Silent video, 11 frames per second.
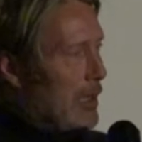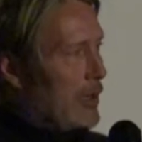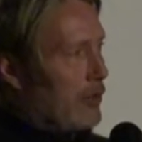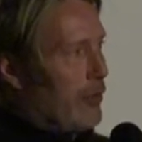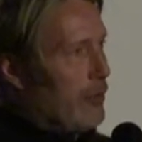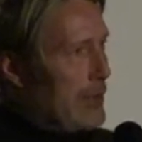
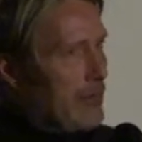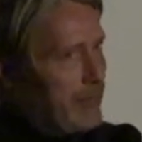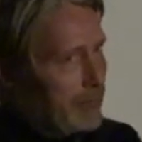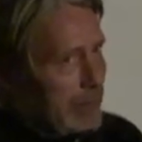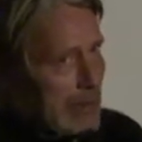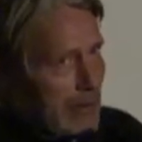So we,
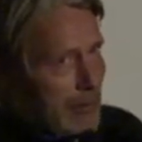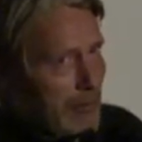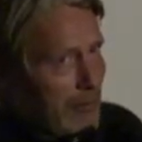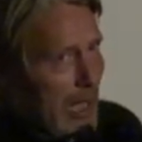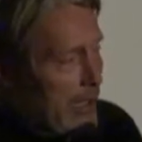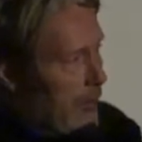we
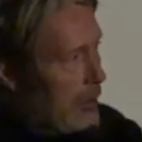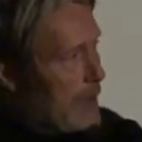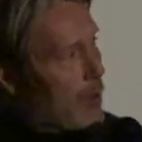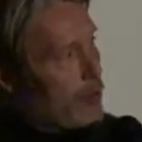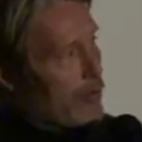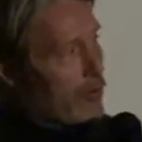taking the
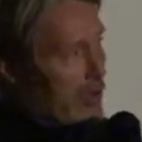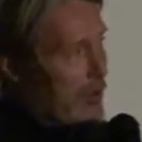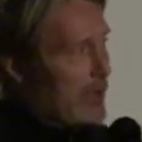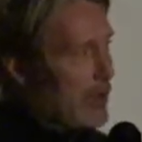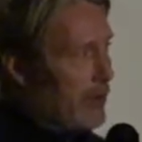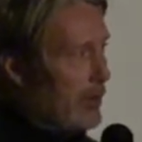emotions
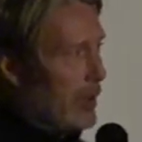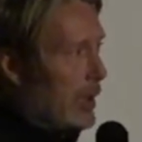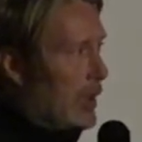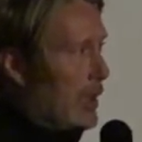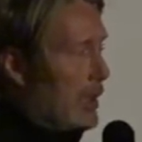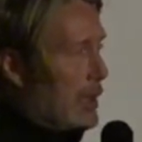serious,
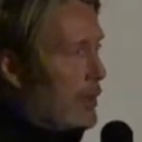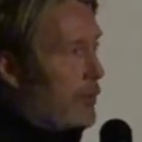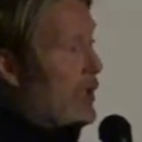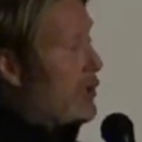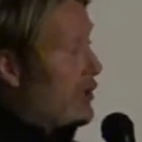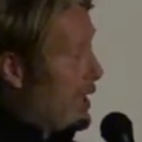
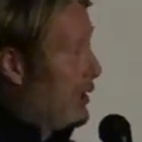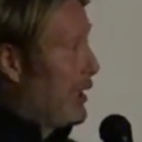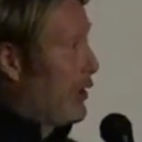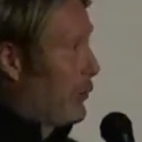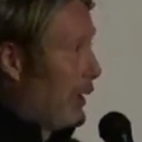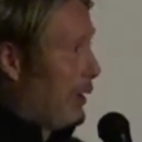which they did
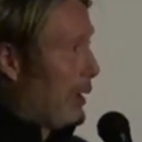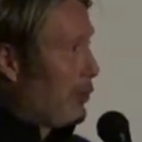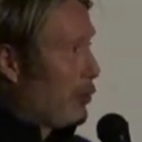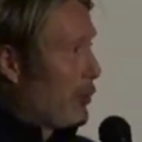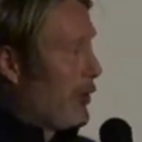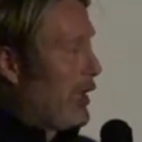as well. I'm sure